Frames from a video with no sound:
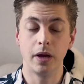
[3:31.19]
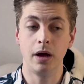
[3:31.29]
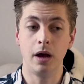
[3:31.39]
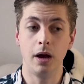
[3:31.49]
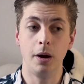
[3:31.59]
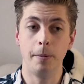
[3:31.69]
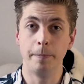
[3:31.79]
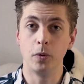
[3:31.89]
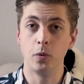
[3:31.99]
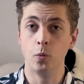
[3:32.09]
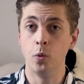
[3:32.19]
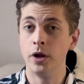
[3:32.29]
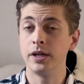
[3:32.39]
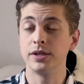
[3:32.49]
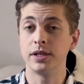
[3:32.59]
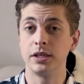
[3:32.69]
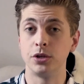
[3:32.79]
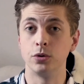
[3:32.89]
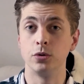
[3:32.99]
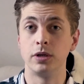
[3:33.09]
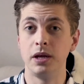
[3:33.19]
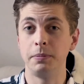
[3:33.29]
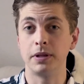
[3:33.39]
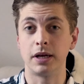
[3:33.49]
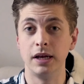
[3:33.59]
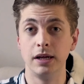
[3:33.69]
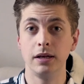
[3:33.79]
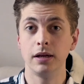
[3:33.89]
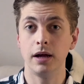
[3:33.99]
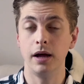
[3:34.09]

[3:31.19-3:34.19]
One is that you keep it clean